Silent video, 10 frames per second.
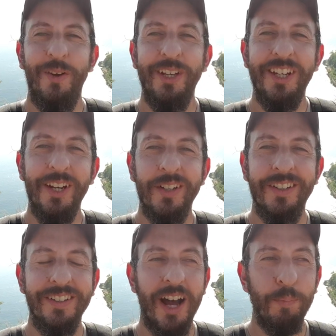There we go,
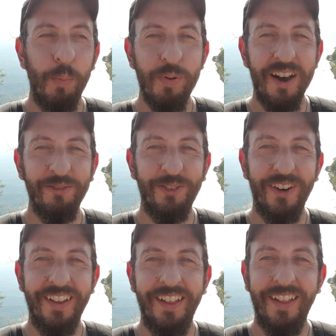up above
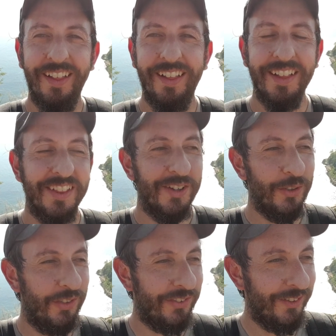
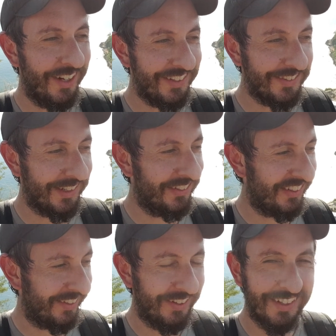Cristo Rei statue.